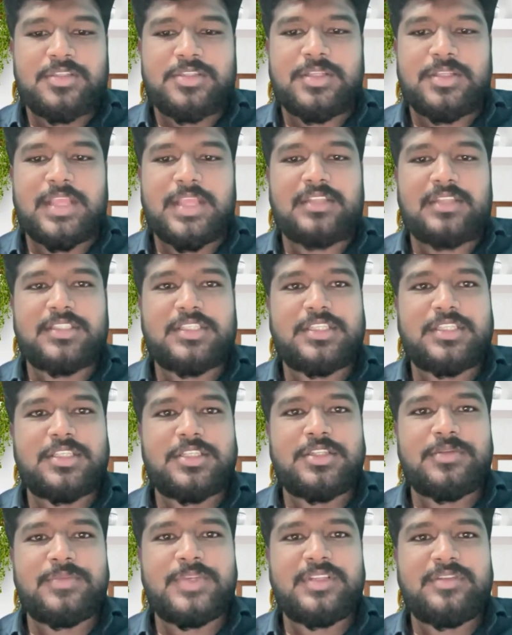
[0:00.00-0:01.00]
So that's
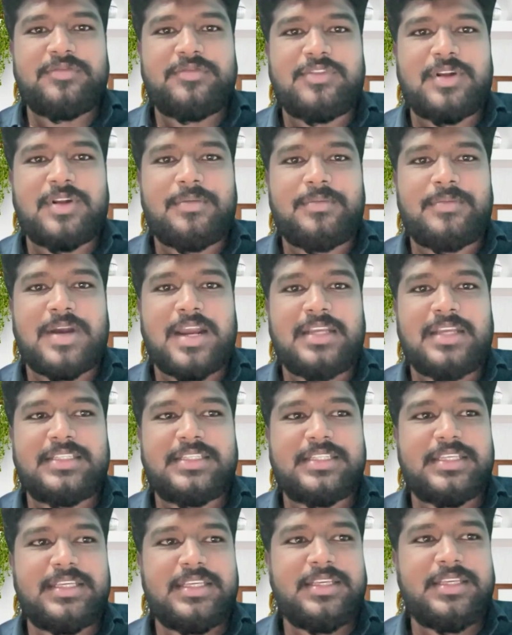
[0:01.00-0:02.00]
Sumit from my
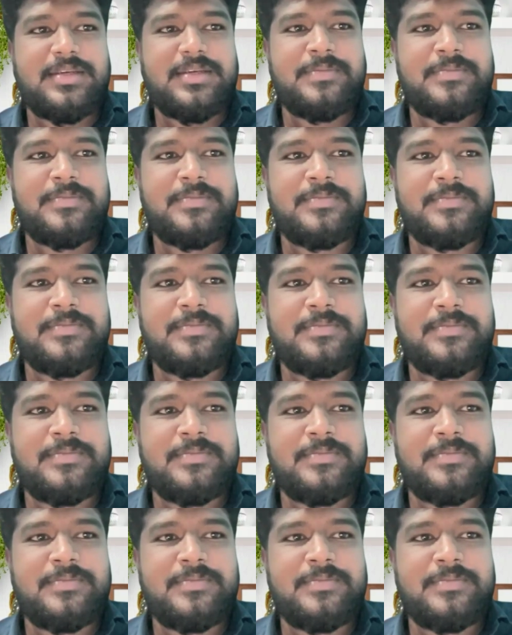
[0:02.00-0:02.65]
team.